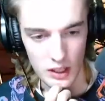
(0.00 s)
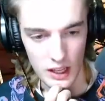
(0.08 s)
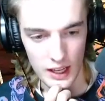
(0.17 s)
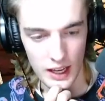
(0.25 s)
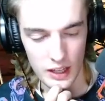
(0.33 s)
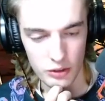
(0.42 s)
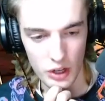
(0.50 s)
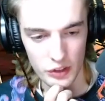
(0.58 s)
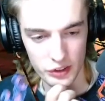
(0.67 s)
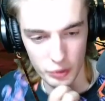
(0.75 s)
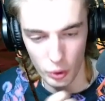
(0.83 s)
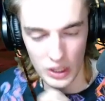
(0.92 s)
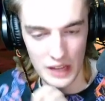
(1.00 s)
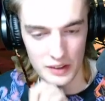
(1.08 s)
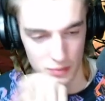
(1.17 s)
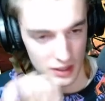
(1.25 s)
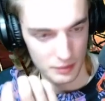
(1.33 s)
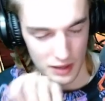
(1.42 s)
I draw a squirrel out as
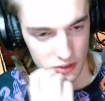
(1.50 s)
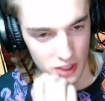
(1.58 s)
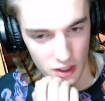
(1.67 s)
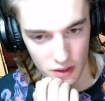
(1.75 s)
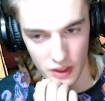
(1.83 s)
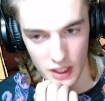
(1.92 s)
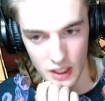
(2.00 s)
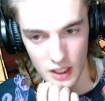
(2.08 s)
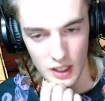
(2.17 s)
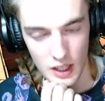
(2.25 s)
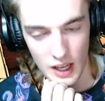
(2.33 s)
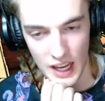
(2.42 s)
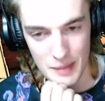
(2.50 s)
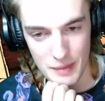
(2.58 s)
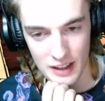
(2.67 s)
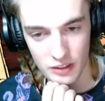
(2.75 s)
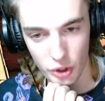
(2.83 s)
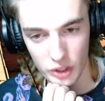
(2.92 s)
my entire thing. I have
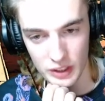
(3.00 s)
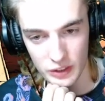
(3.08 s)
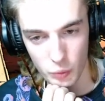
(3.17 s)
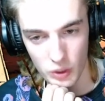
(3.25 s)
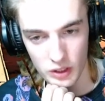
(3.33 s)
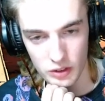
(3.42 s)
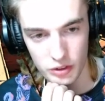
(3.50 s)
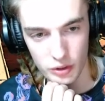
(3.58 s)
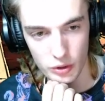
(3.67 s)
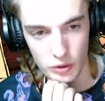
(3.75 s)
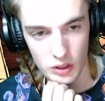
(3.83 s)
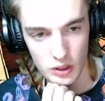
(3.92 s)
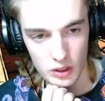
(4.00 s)
my turn. That's 1, 2.